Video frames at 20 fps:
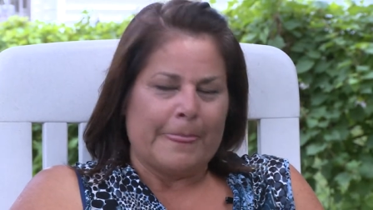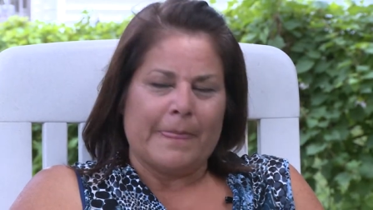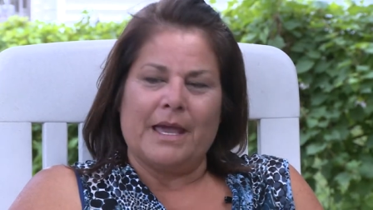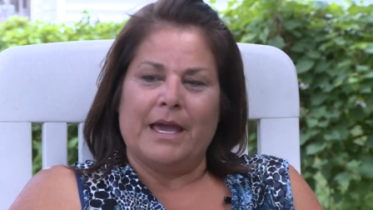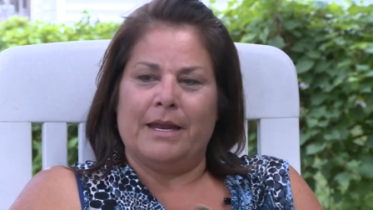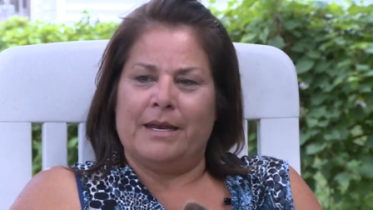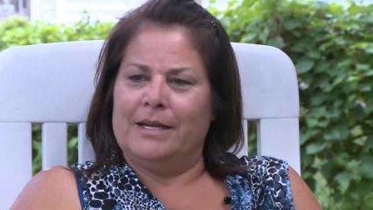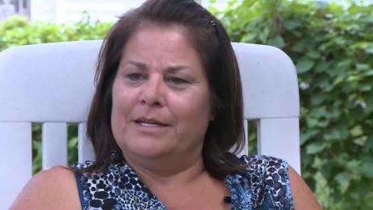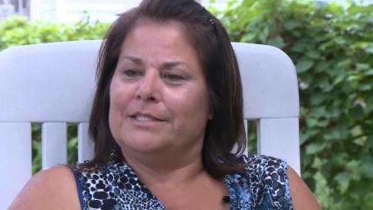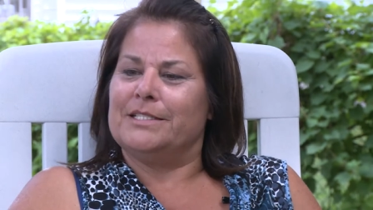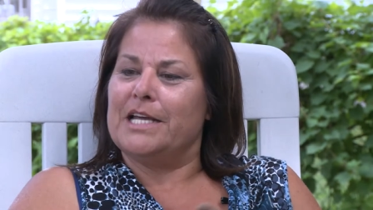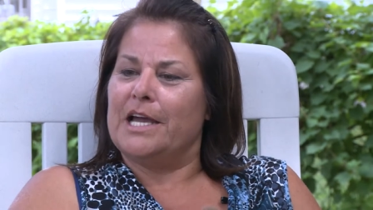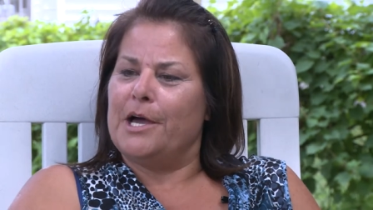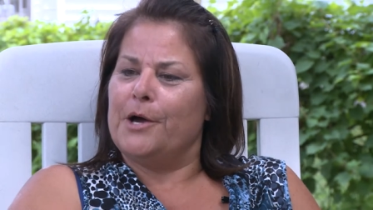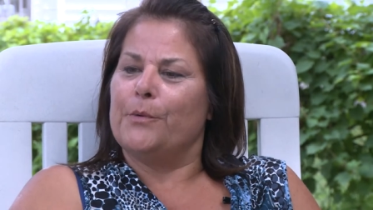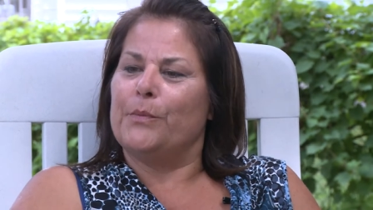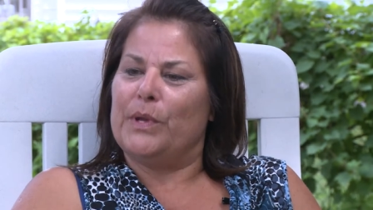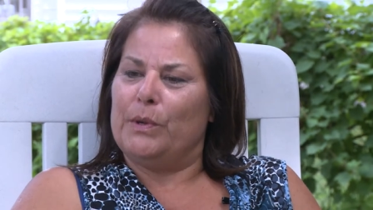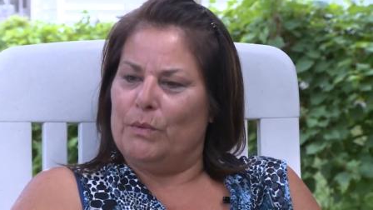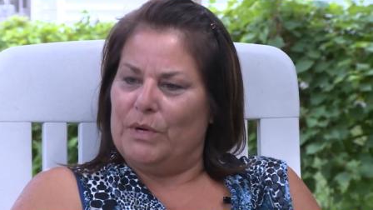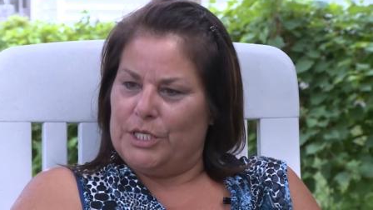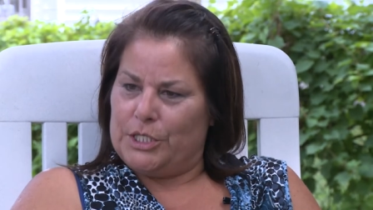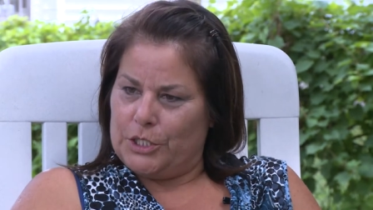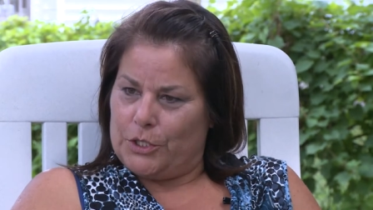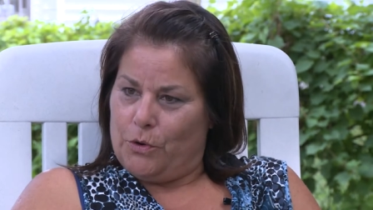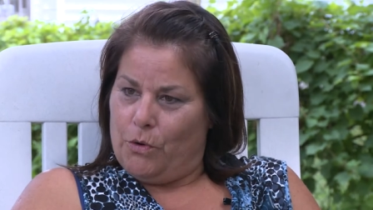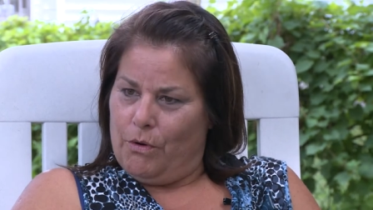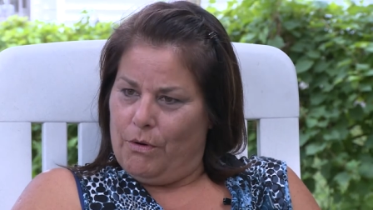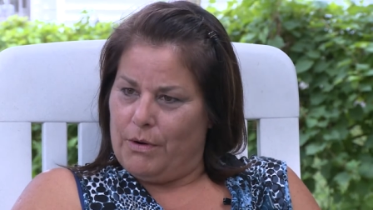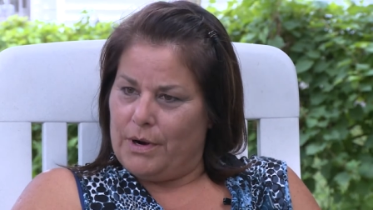And until we went to
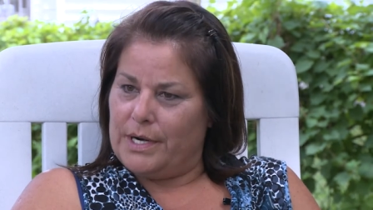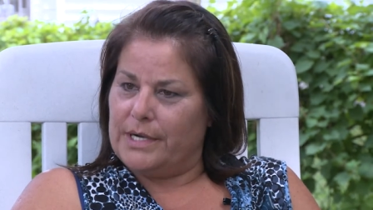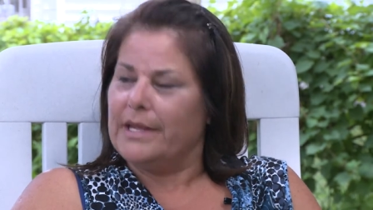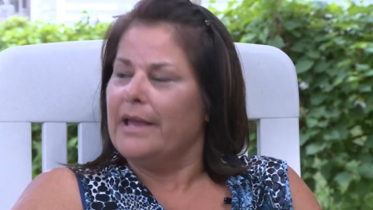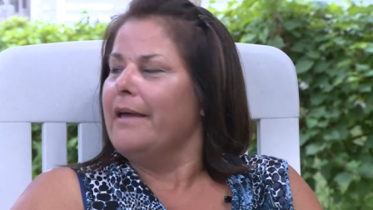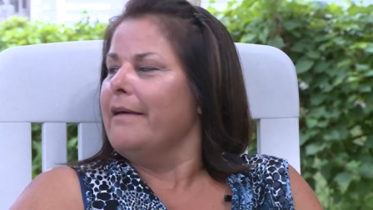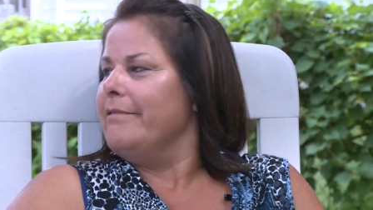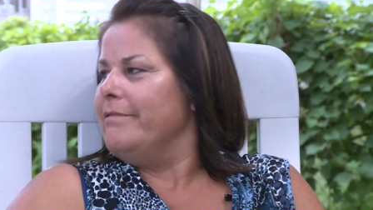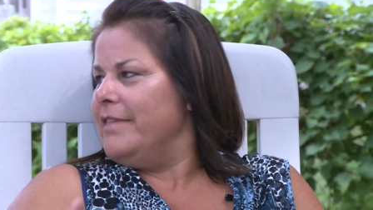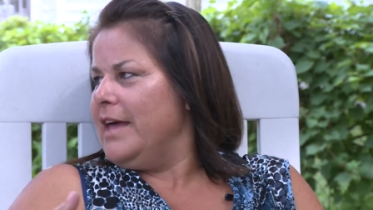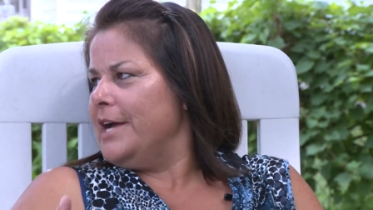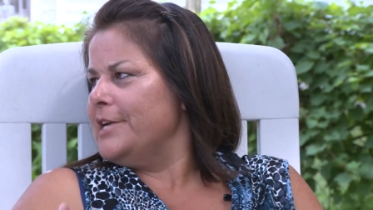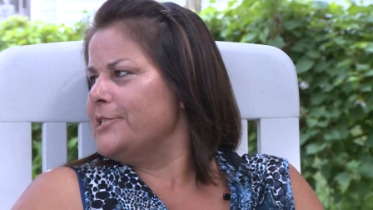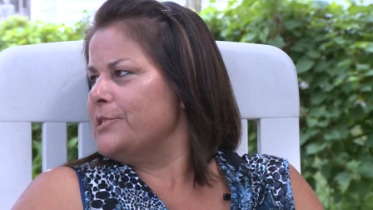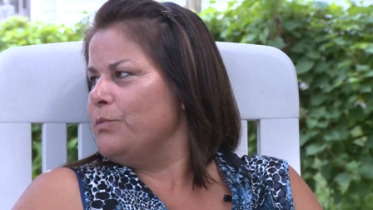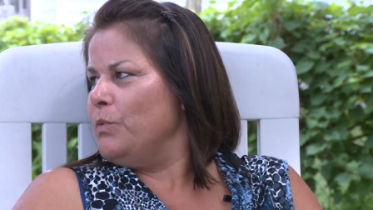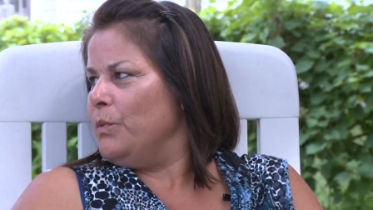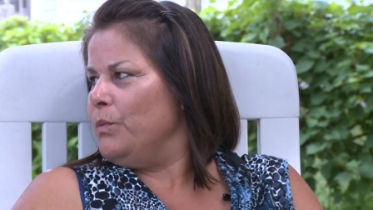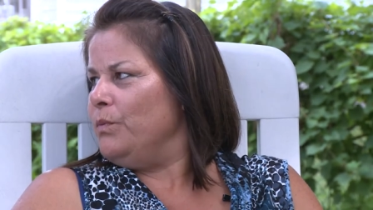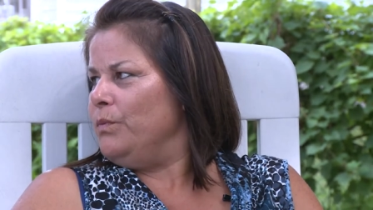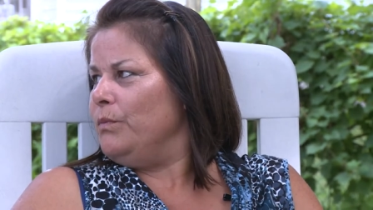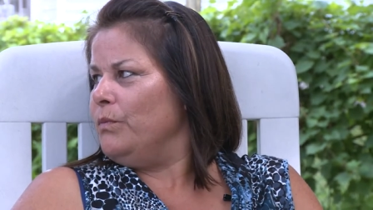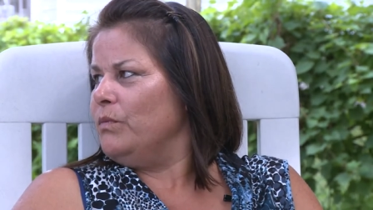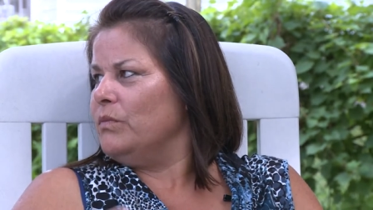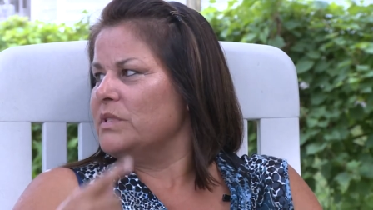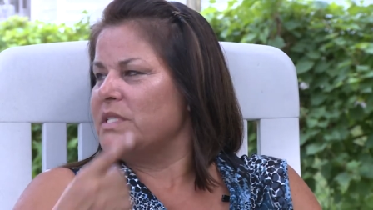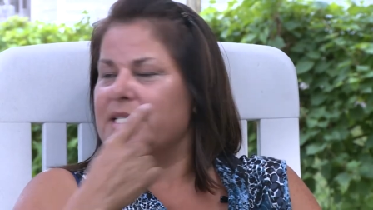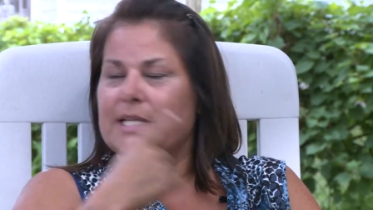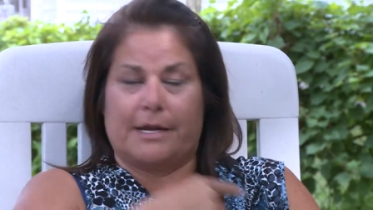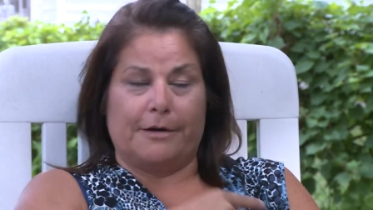court, that's when
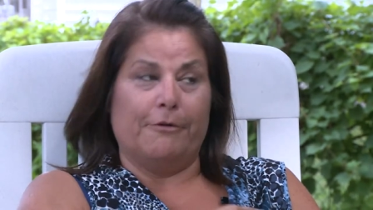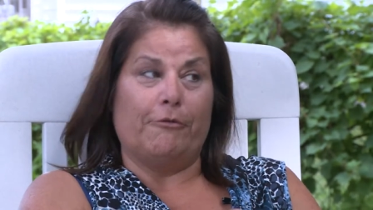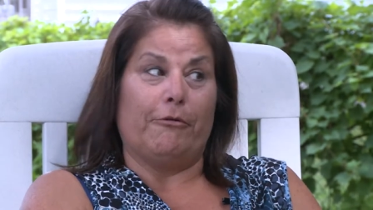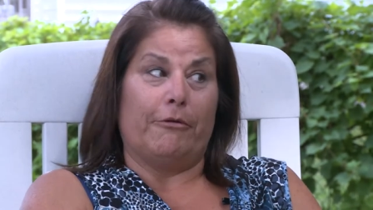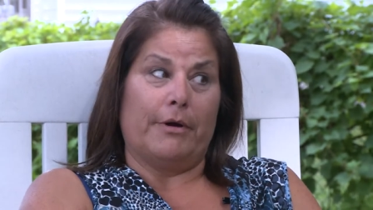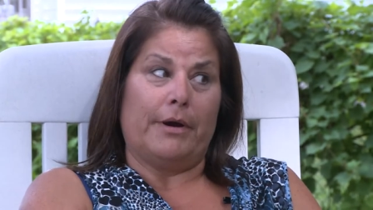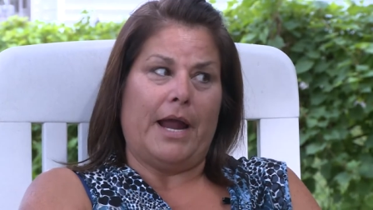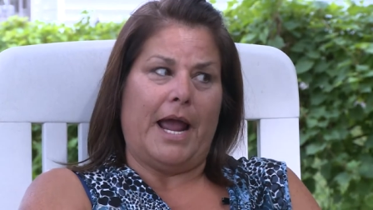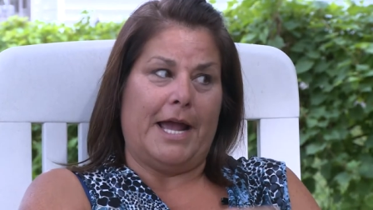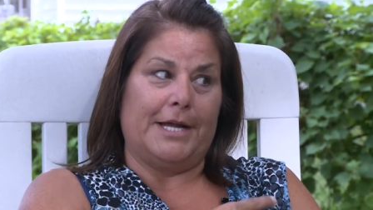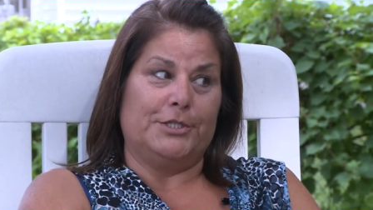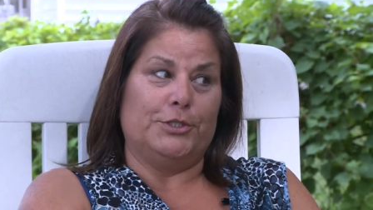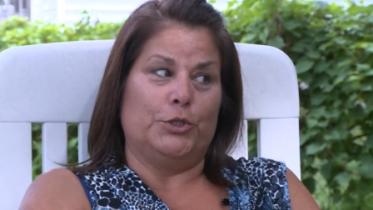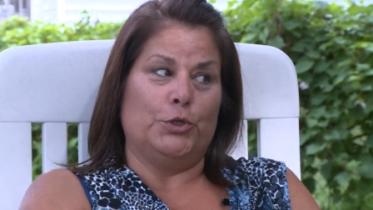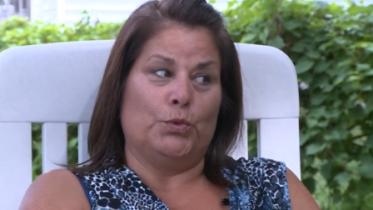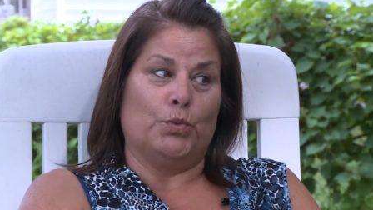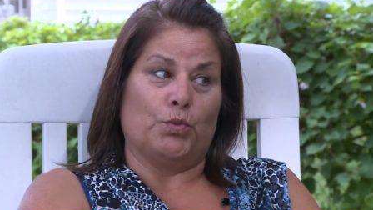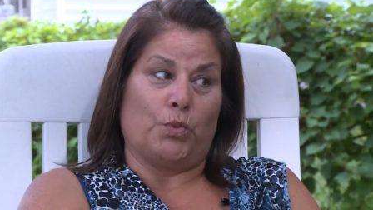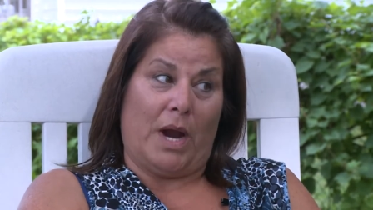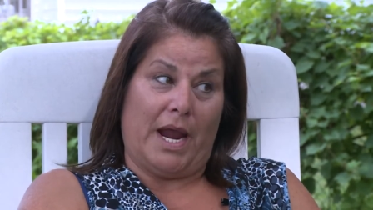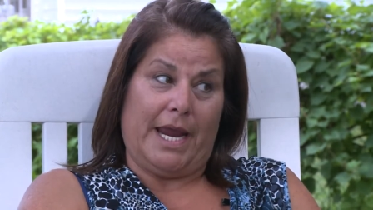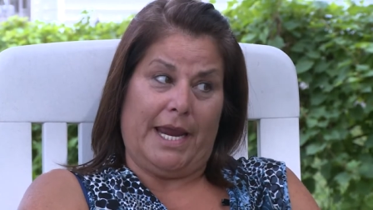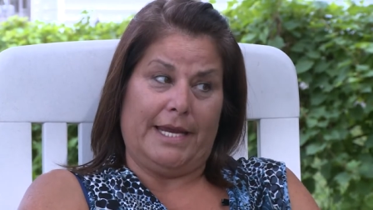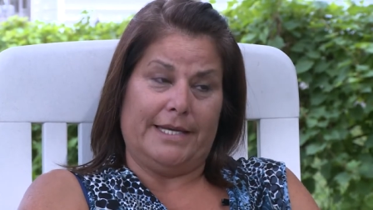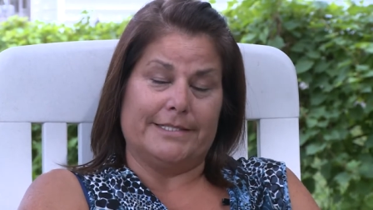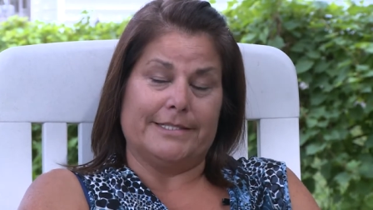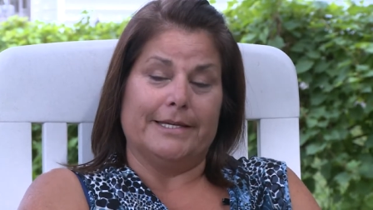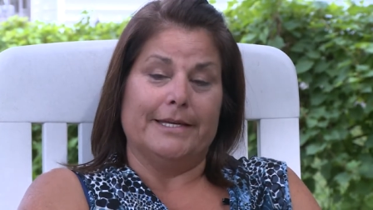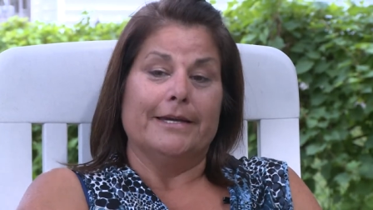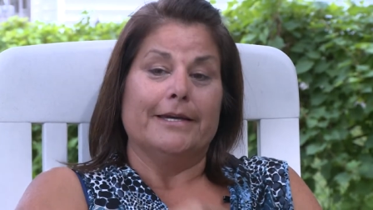Suncor had to
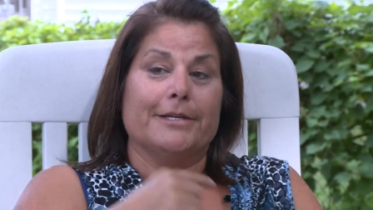write